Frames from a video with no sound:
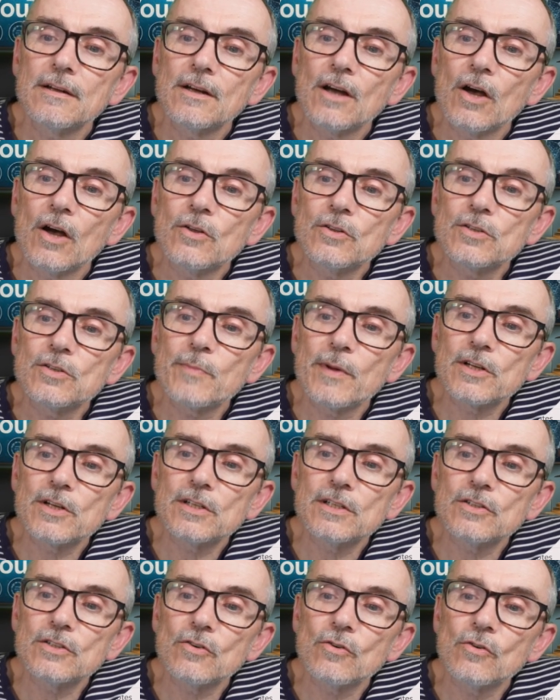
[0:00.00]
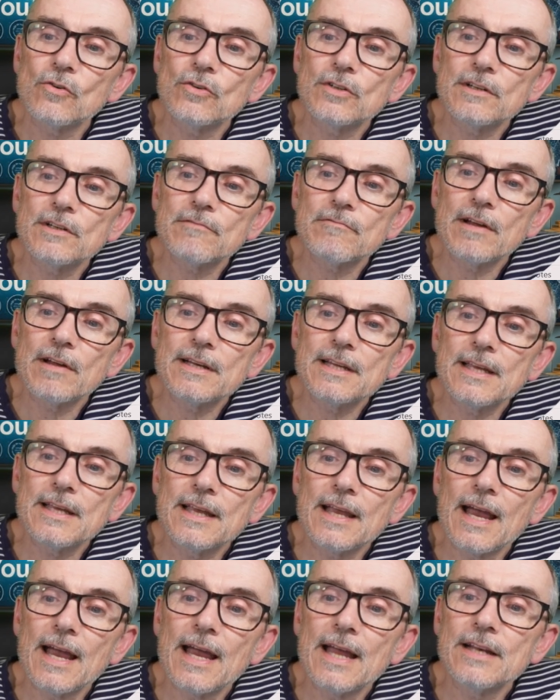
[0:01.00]
own specialist audit
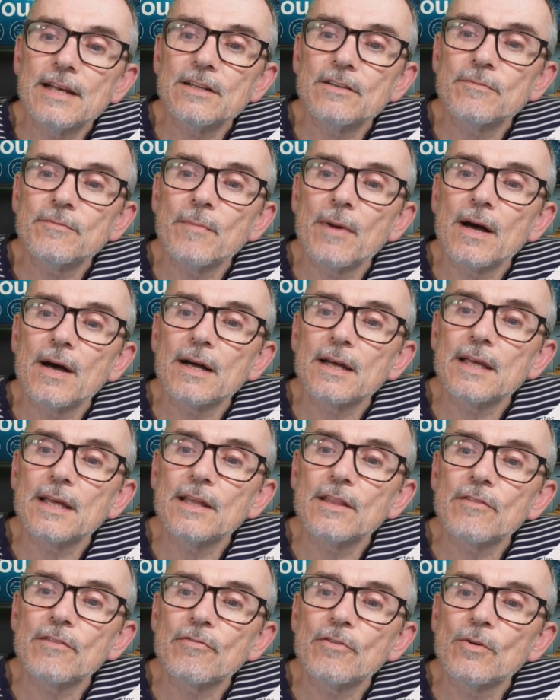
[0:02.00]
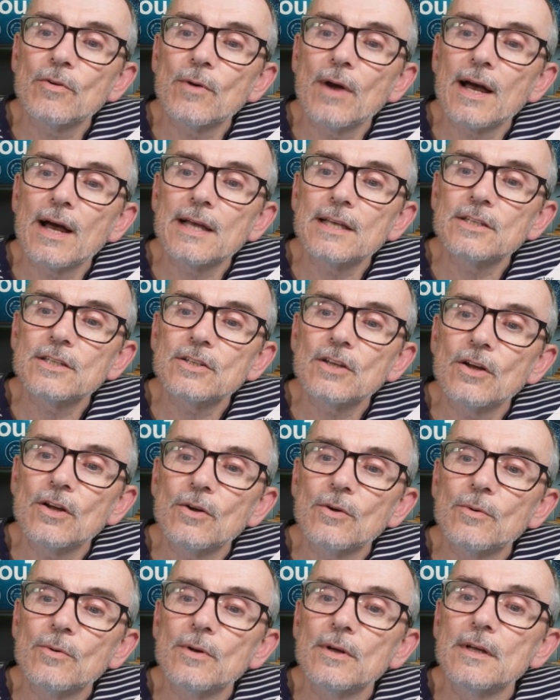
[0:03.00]
ready, end of market through
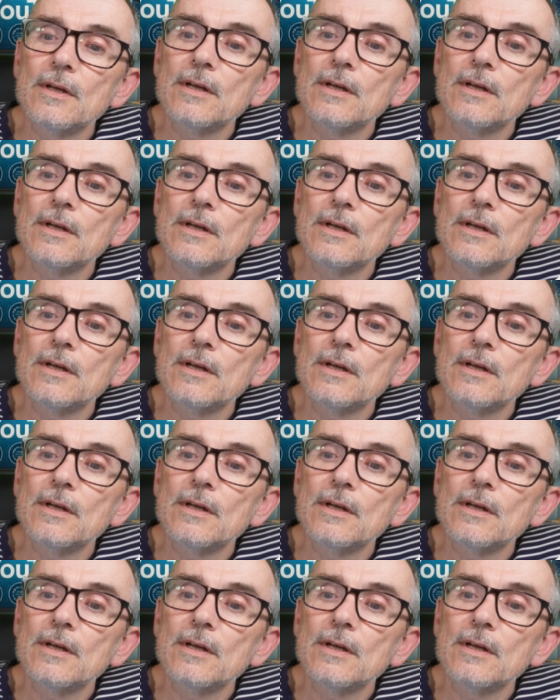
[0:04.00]
ISO